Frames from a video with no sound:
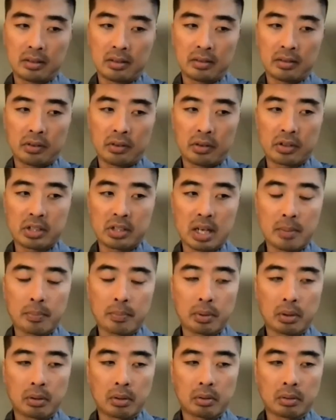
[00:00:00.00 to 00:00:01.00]
for
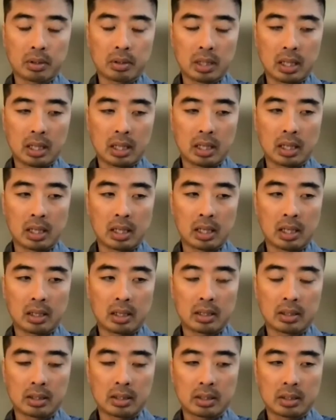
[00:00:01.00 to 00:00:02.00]
example, the
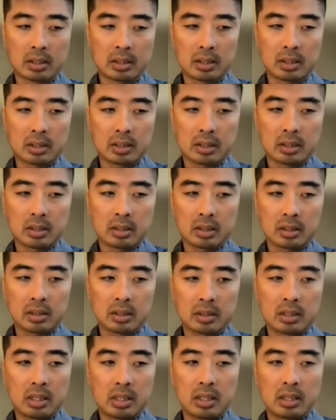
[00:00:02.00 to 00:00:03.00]

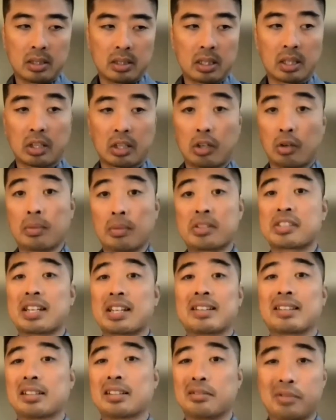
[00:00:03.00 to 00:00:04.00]

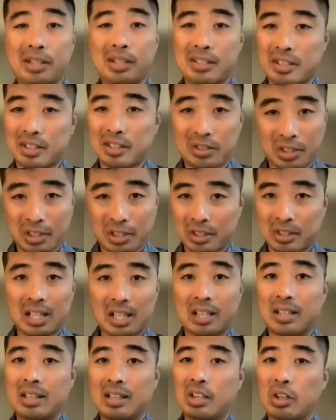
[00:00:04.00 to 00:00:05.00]
human-centered researchers that
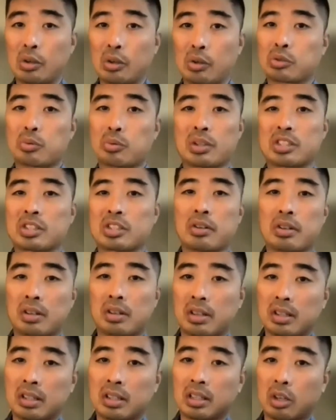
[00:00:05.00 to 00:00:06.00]
knows what's going
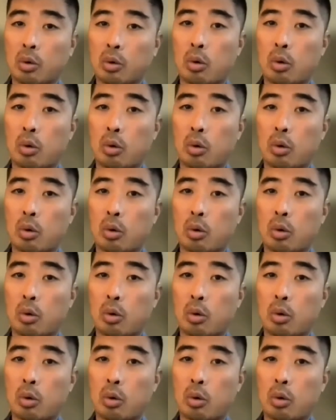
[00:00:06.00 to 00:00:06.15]
on and